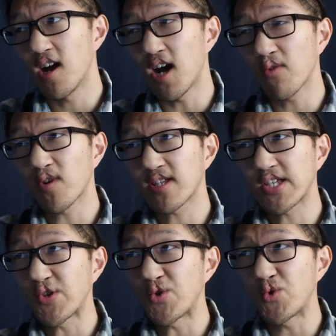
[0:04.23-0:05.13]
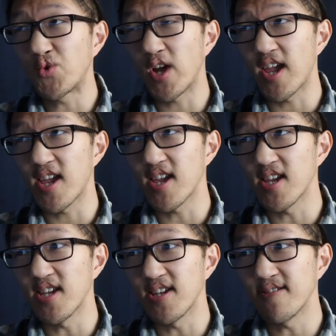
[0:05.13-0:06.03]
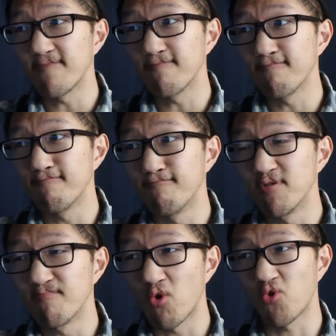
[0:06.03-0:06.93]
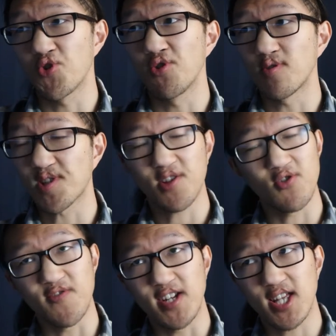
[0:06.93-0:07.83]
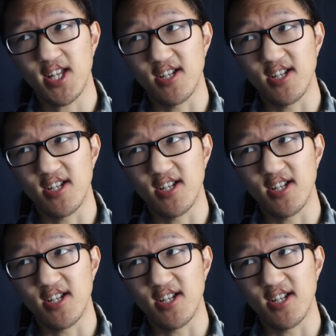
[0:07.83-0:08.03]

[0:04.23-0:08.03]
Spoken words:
I went to a memorial service,